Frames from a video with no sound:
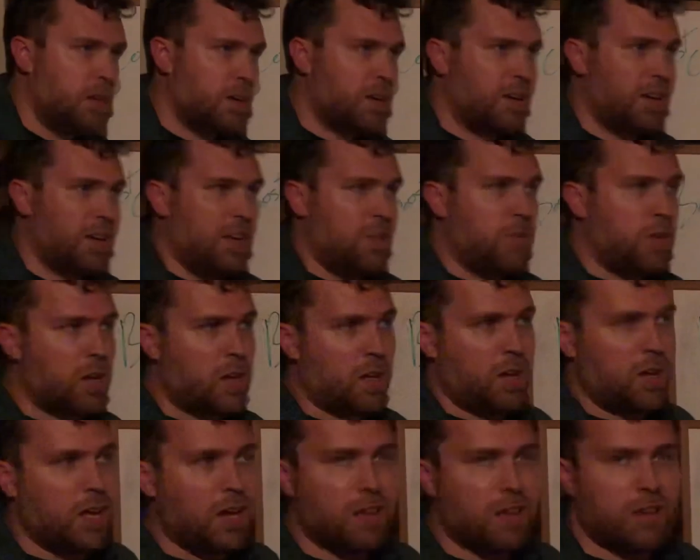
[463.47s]
if you can
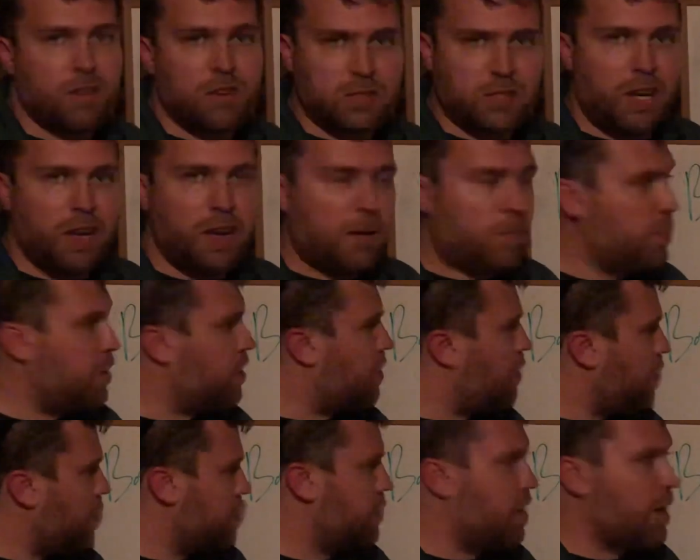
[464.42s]
get it hooked up, the
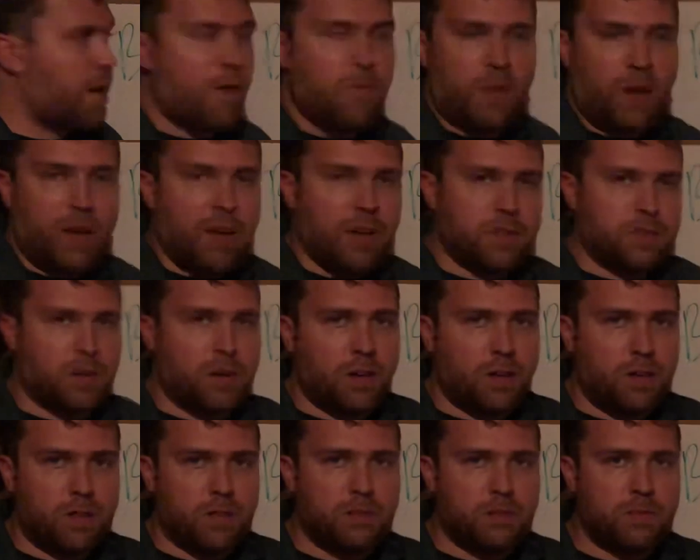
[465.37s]
car's going to go
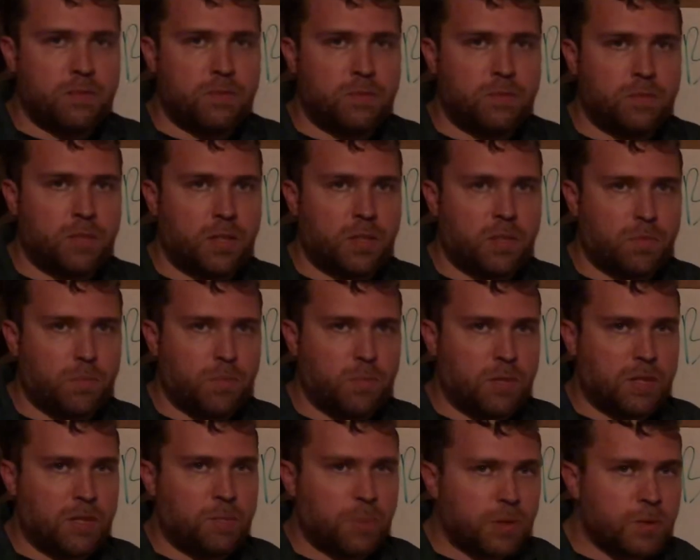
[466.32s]
faster with
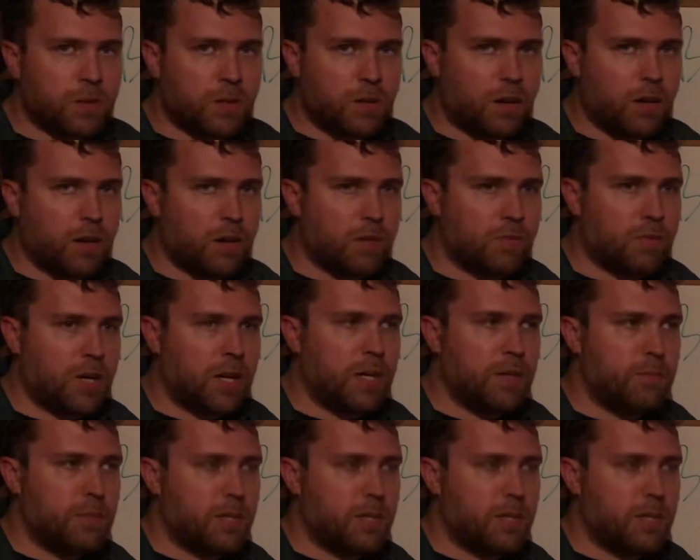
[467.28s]
the blue curve, right?